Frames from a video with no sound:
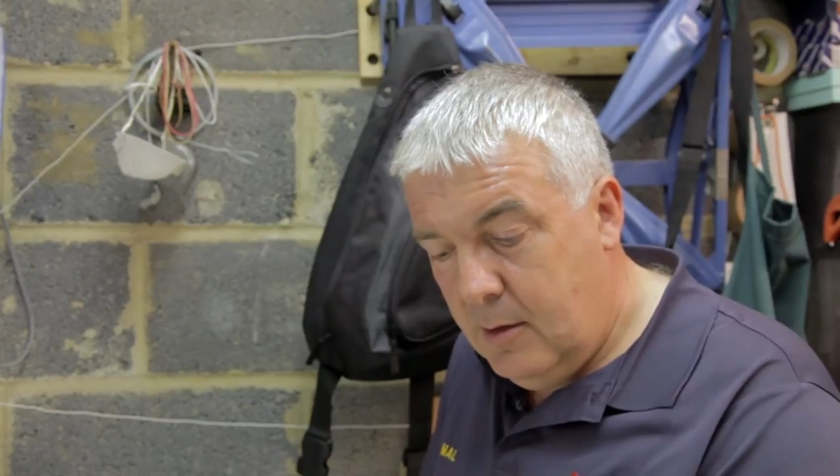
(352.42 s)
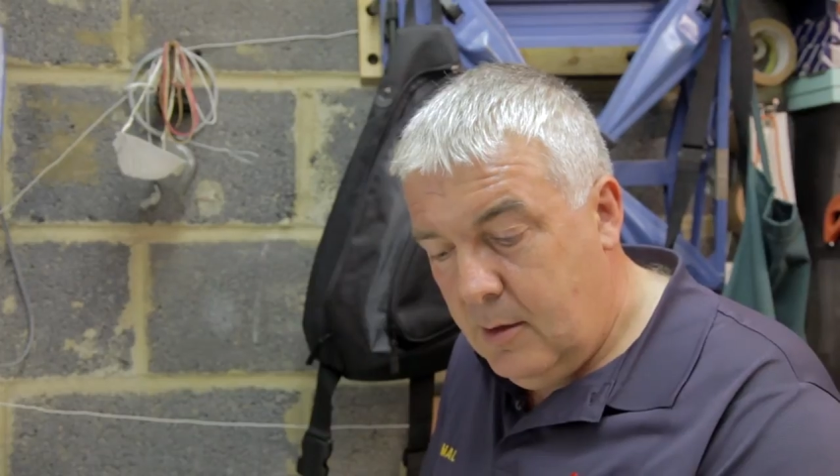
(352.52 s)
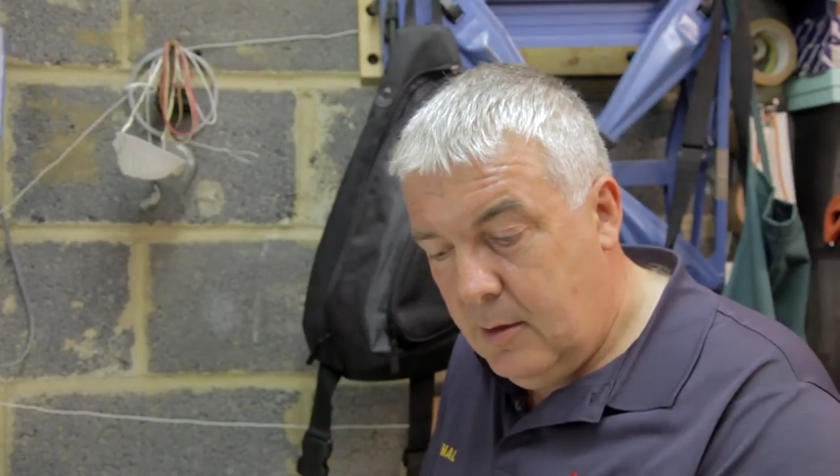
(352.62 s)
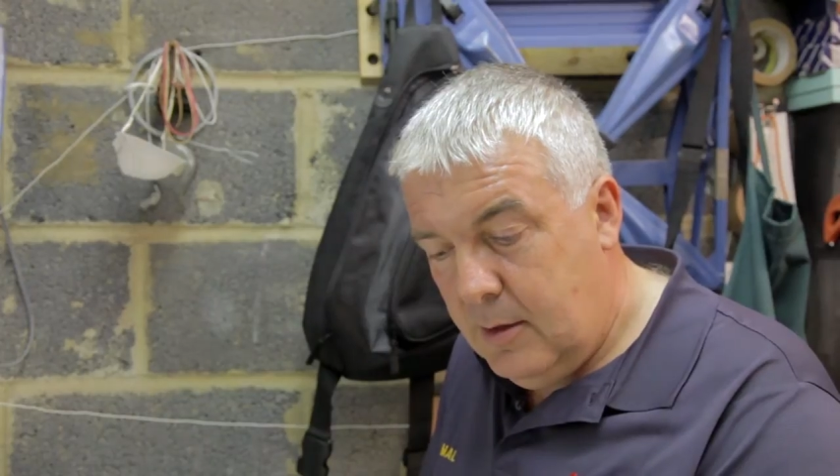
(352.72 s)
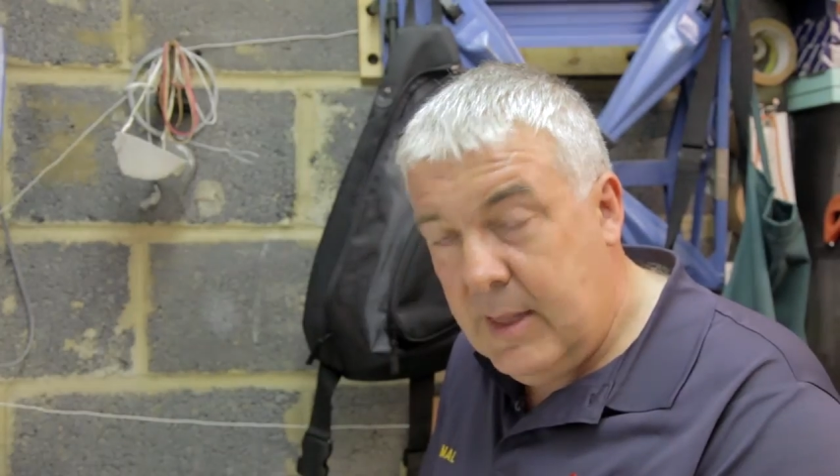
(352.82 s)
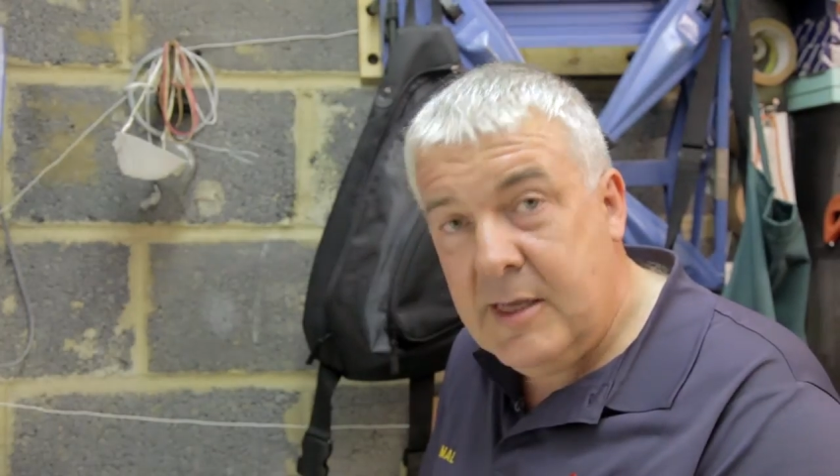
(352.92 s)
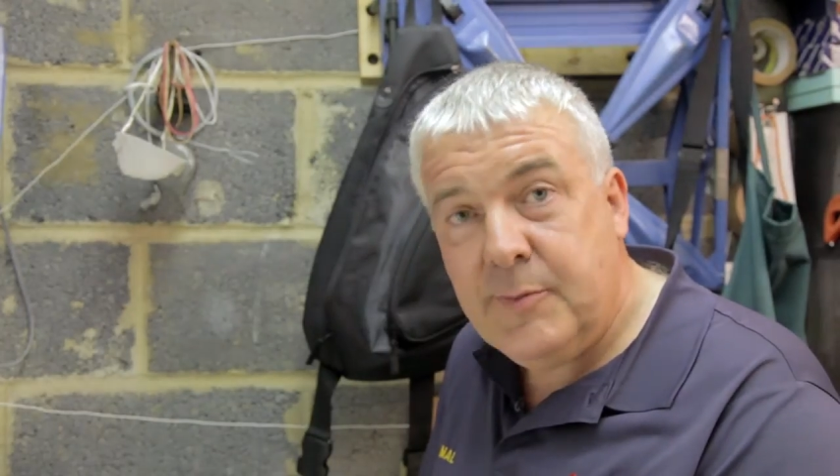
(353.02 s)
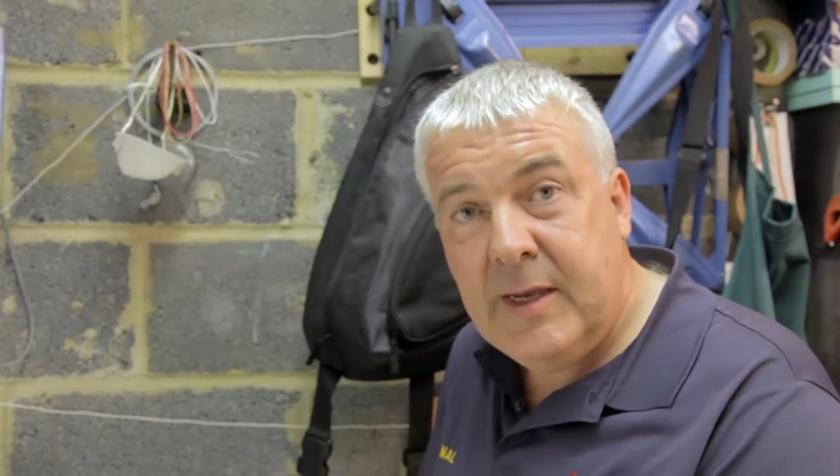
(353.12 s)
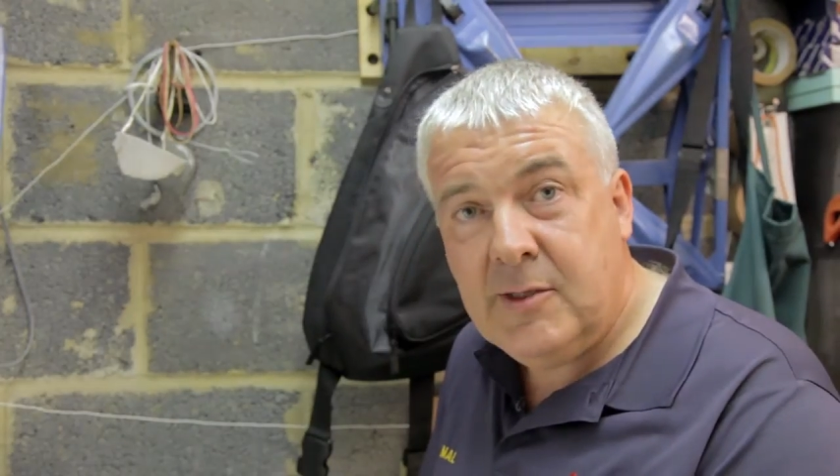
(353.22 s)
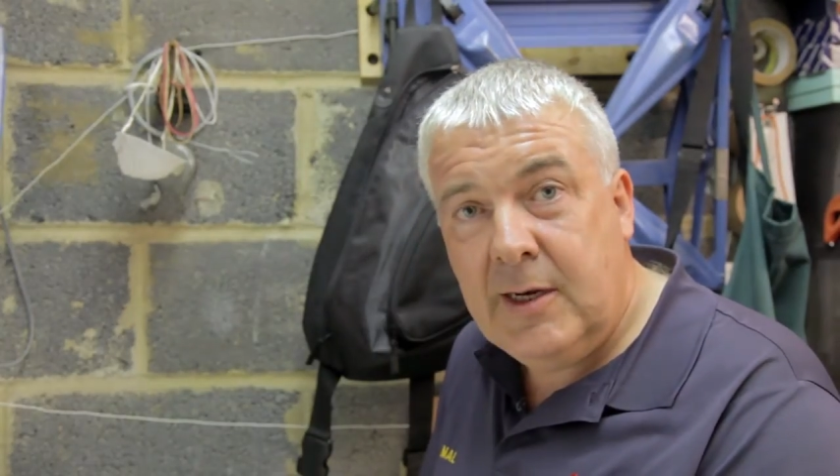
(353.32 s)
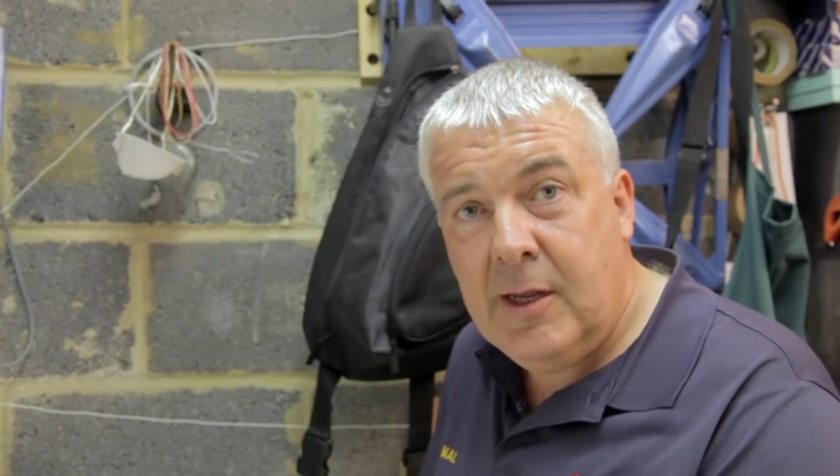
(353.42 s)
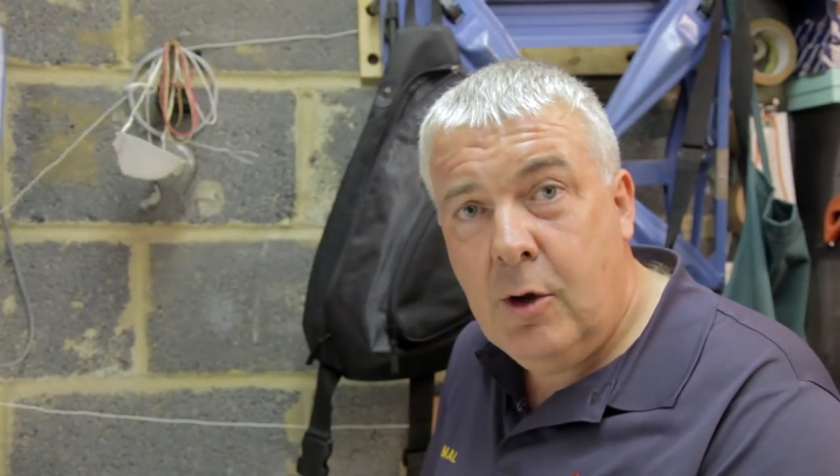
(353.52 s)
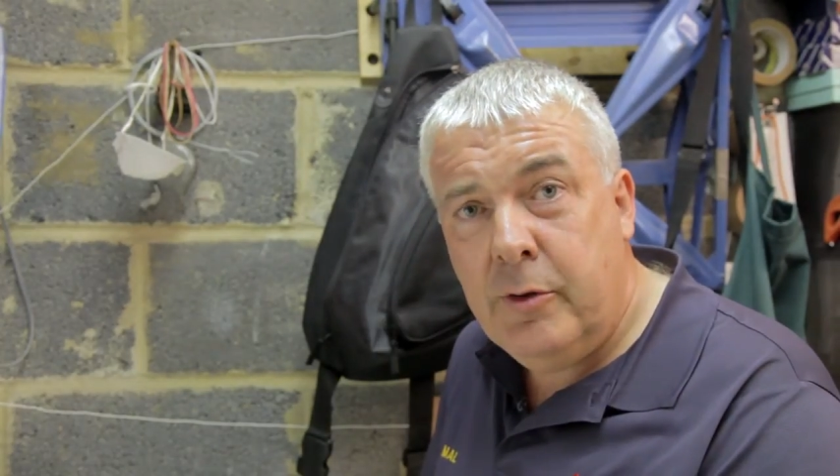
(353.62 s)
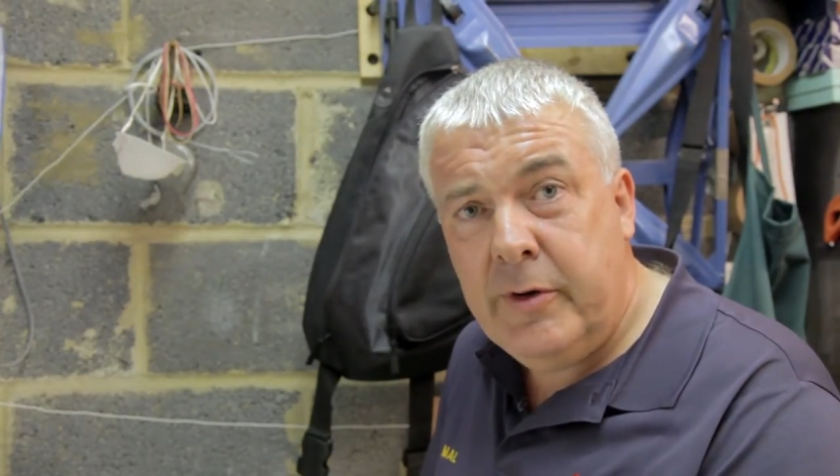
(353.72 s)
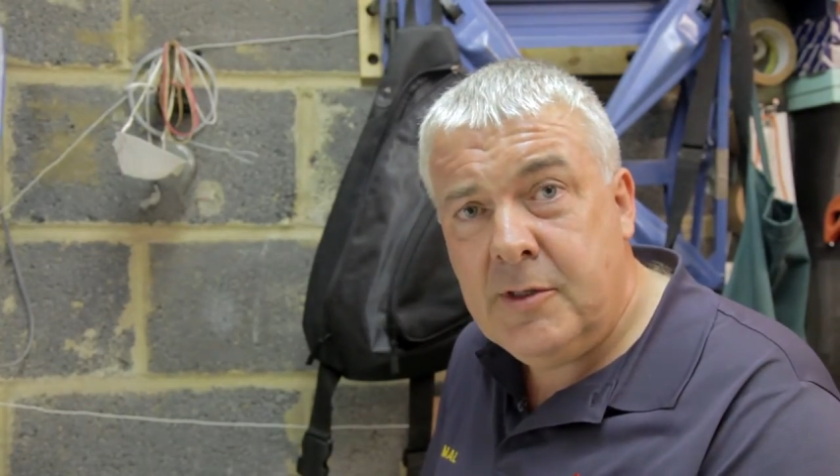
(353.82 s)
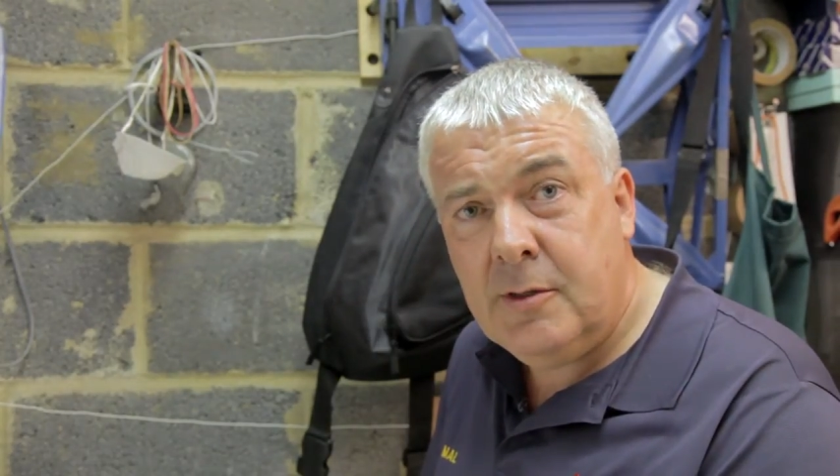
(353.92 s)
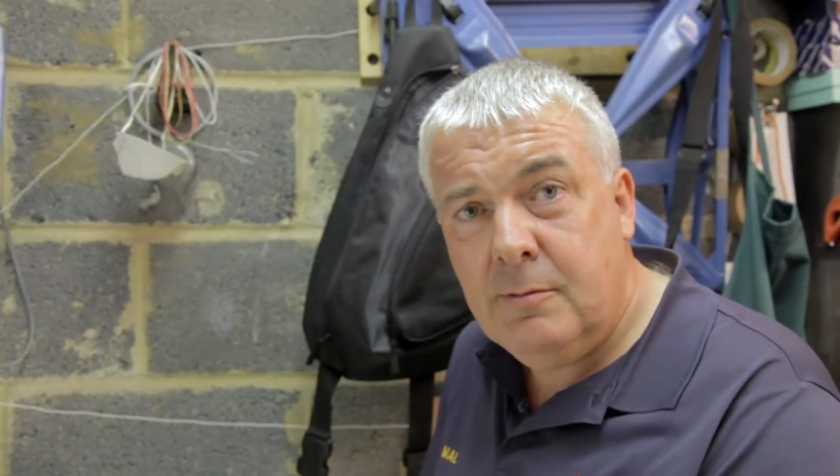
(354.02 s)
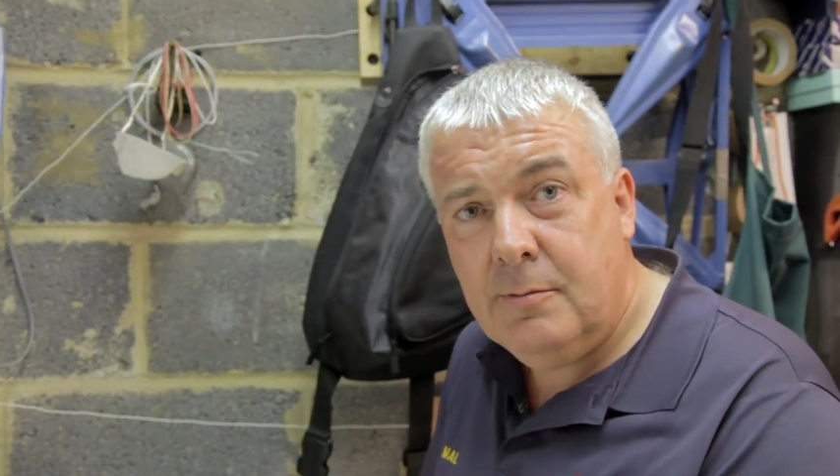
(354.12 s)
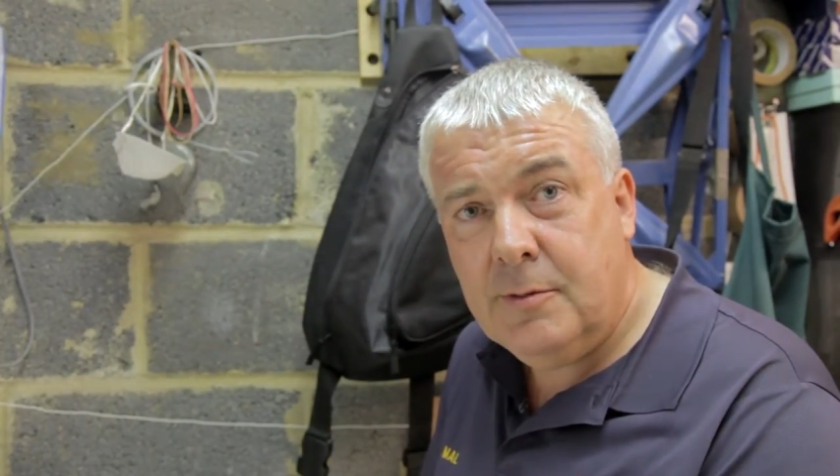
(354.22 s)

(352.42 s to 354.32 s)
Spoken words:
And that's basically all there is